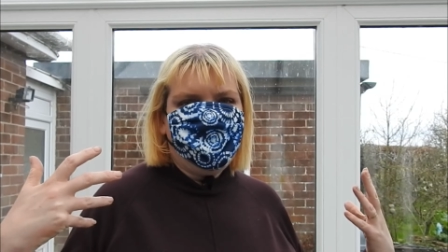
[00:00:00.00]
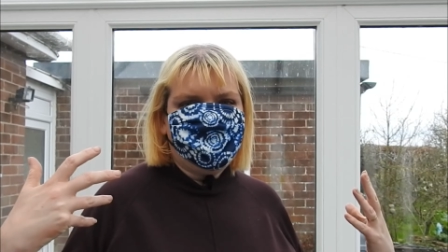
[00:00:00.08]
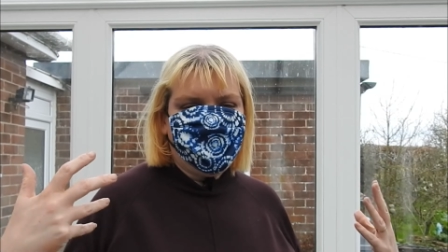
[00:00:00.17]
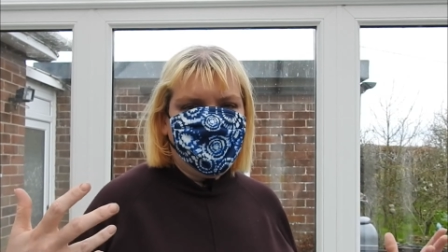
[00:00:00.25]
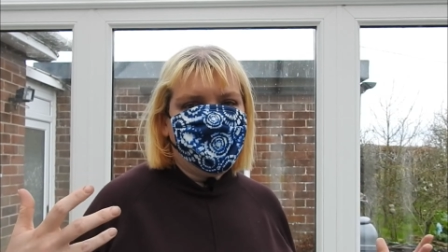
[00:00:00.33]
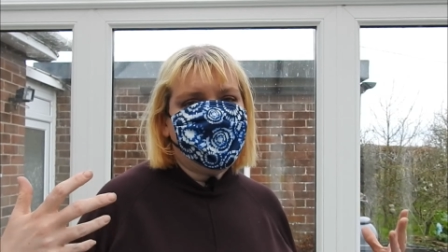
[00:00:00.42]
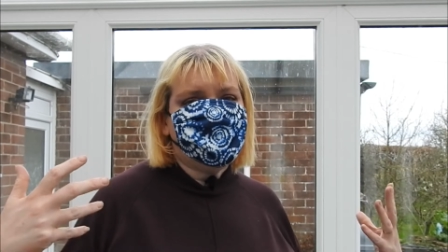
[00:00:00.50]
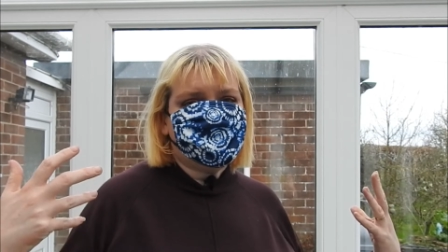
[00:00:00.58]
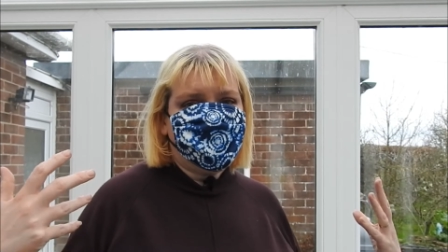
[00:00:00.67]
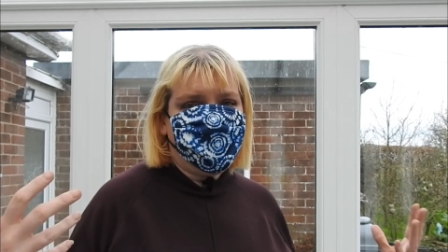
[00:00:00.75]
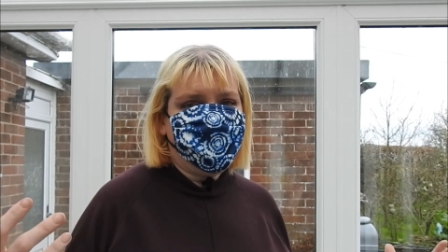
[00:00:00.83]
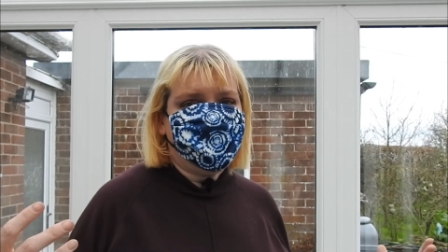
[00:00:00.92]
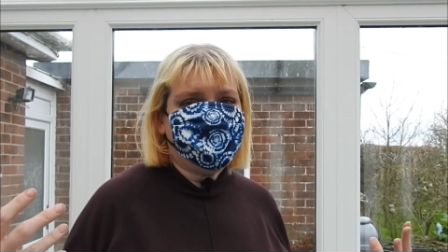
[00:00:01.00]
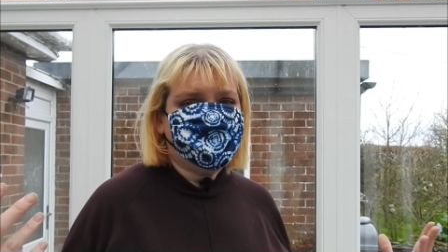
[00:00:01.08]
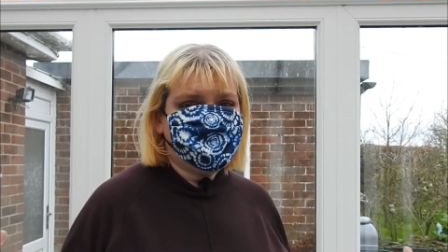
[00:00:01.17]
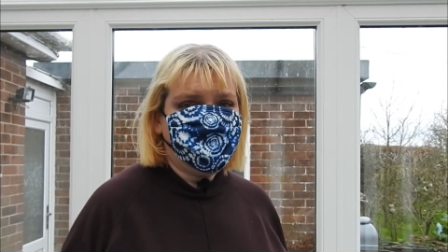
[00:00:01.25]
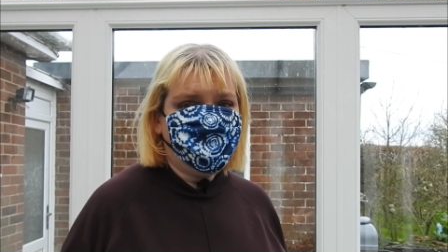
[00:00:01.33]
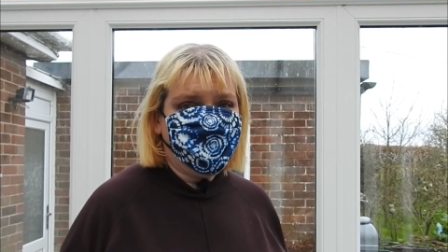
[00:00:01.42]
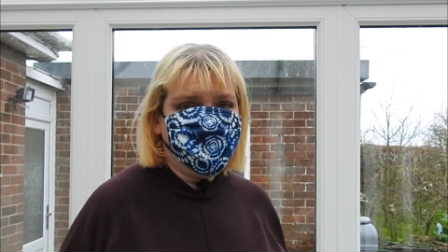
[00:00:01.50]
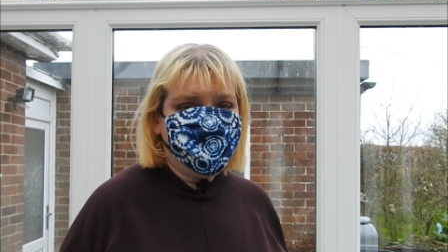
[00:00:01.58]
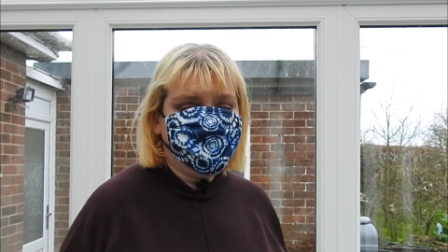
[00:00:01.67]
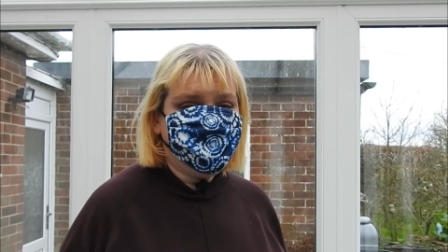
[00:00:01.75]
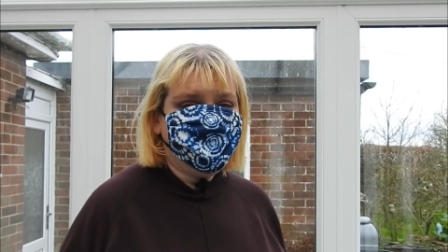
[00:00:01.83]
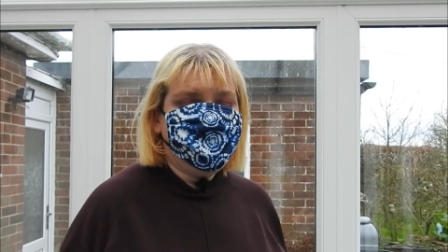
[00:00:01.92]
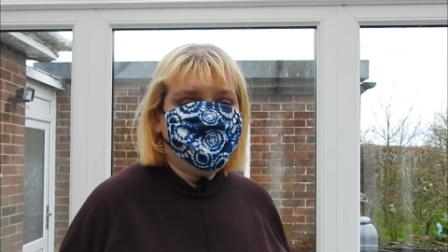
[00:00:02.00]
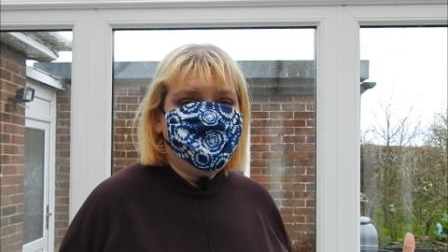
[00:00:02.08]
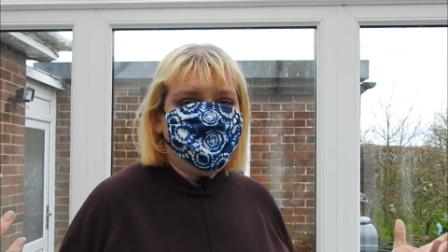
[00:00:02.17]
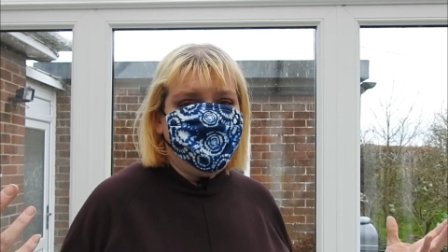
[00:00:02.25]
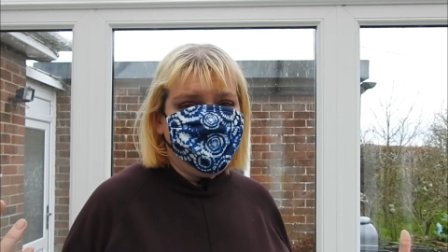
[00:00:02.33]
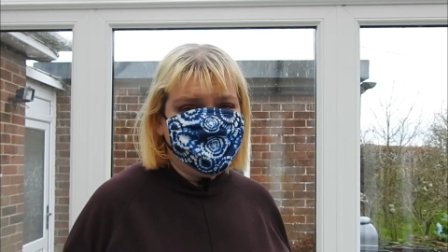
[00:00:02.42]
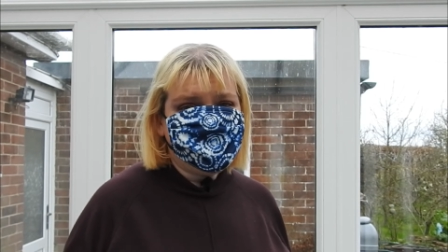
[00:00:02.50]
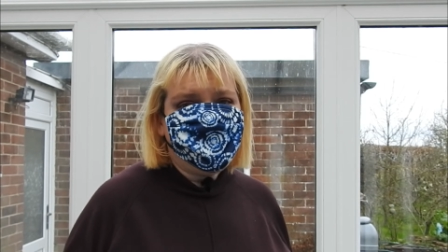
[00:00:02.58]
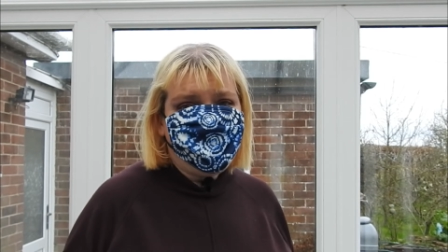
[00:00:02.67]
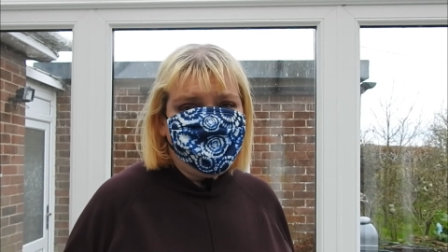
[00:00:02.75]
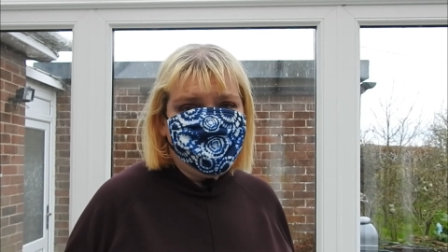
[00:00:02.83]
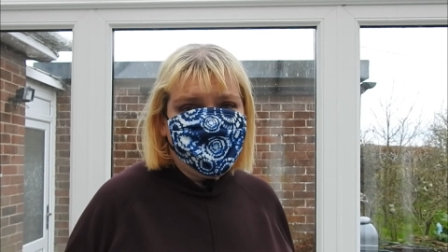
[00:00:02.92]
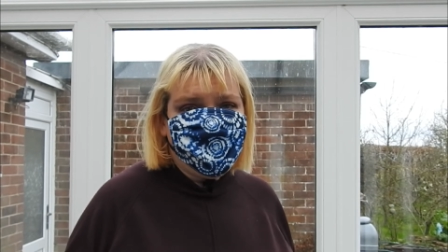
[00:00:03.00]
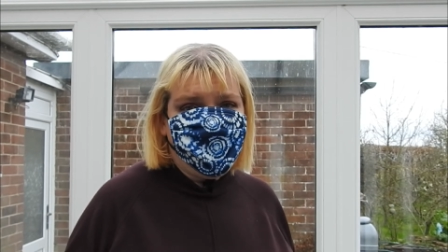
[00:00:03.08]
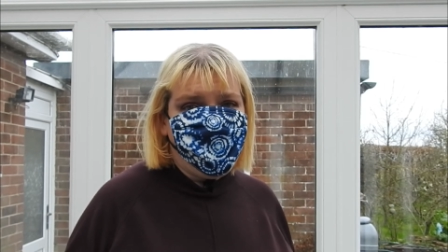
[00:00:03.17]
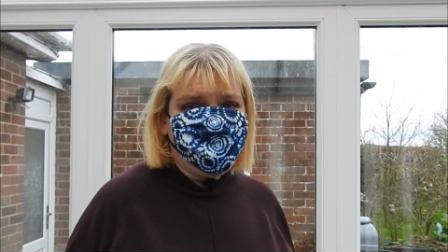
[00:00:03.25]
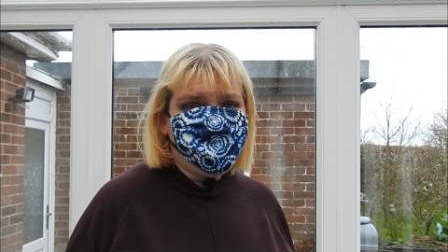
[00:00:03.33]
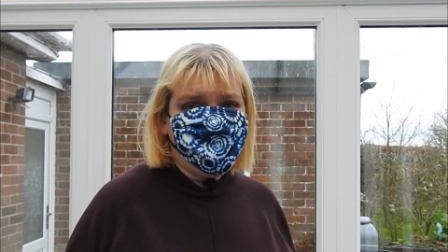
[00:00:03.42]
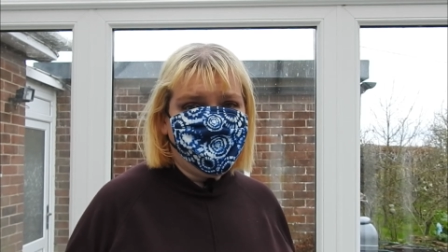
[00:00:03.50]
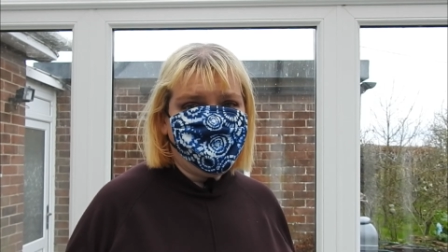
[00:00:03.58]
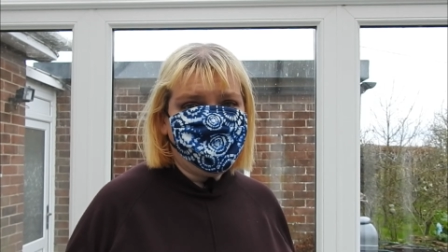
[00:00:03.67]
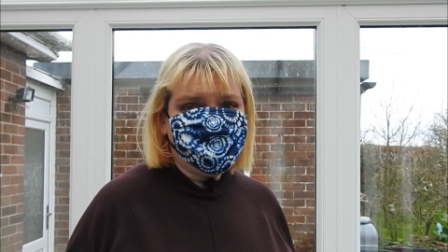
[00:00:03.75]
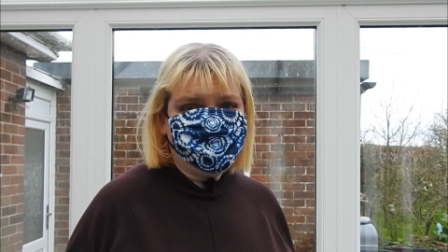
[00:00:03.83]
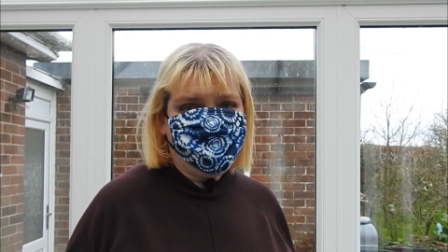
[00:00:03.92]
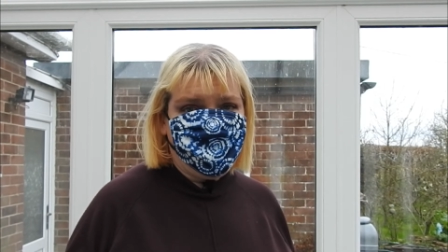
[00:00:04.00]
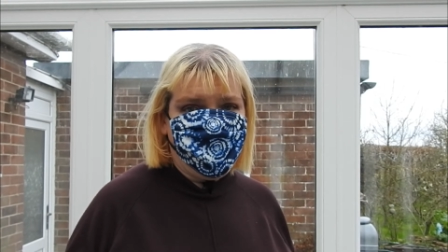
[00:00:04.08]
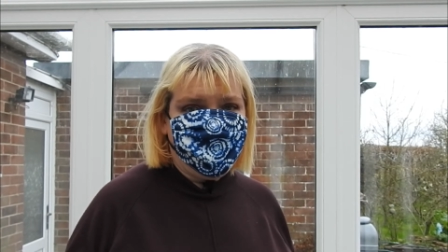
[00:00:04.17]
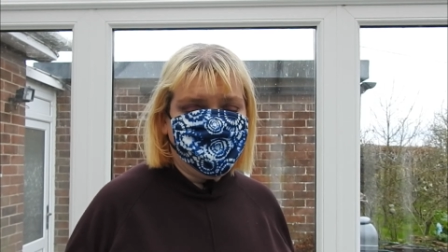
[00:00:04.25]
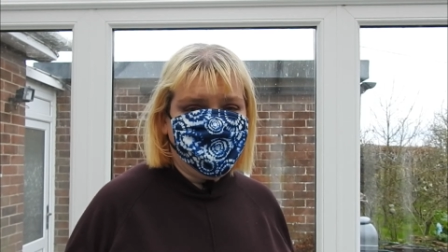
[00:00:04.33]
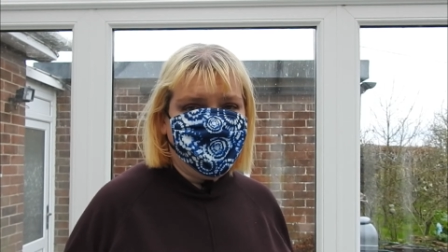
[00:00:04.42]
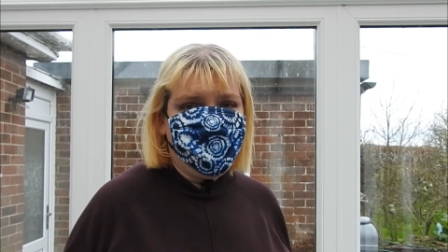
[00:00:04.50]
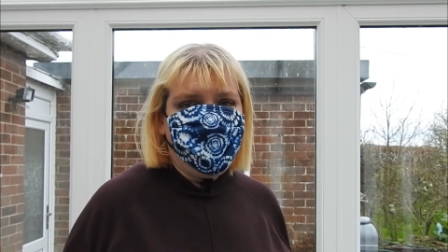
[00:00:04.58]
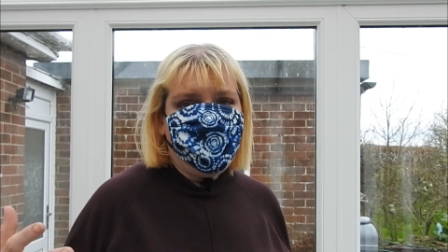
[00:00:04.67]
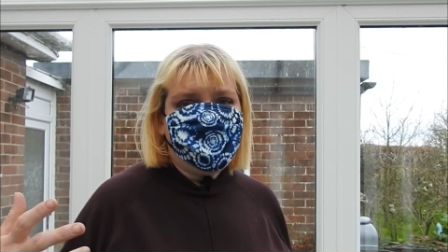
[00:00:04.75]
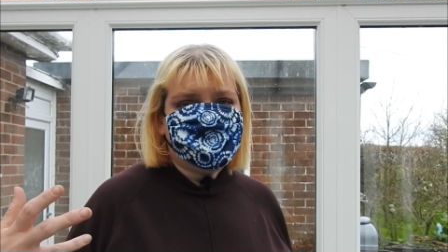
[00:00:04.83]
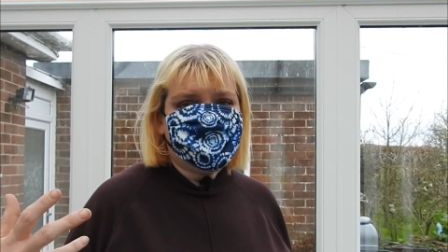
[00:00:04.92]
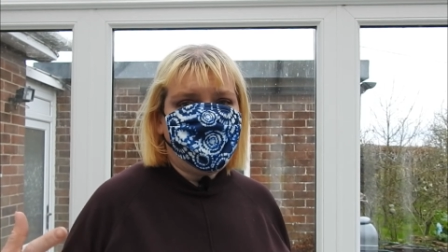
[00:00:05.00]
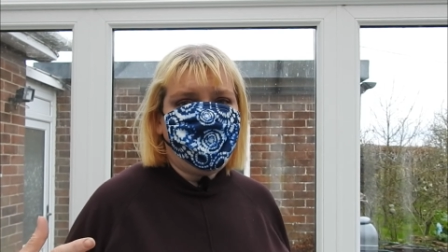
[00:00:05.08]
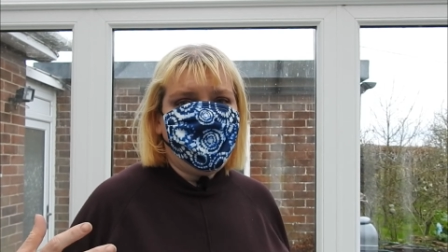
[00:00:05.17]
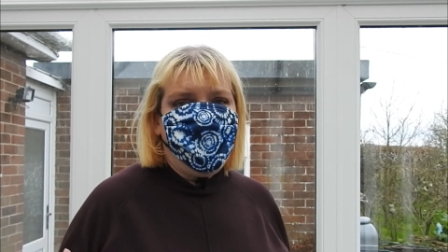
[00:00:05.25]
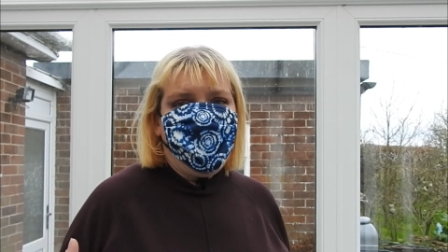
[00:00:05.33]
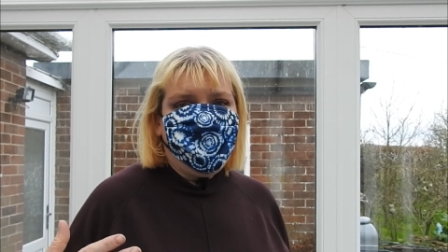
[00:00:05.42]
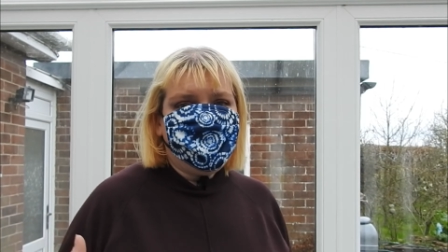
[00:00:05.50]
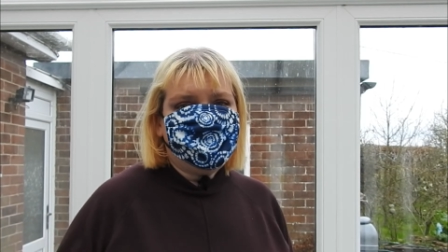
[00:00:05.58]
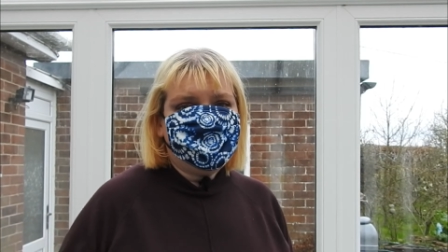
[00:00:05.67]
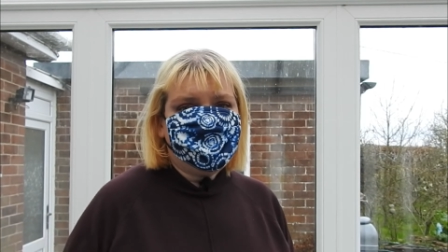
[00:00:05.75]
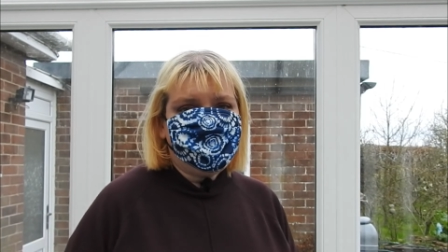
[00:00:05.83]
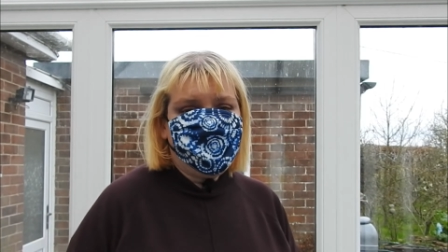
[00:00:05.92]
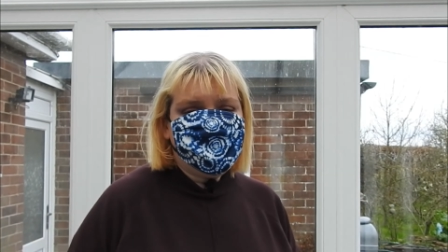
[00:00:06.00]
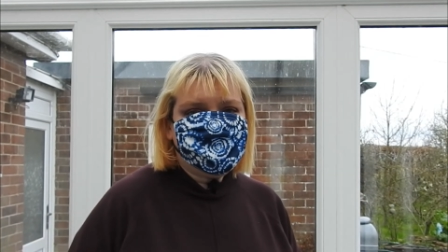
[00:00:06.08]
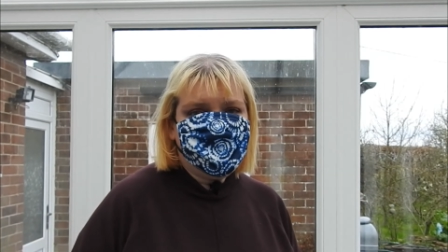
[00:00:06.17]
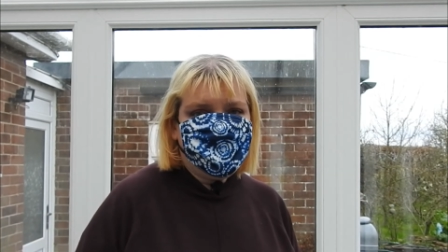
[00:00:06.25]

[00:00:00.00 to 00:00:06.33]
for each hanging toy. It's a lot of money over a course of a month. So anything that makes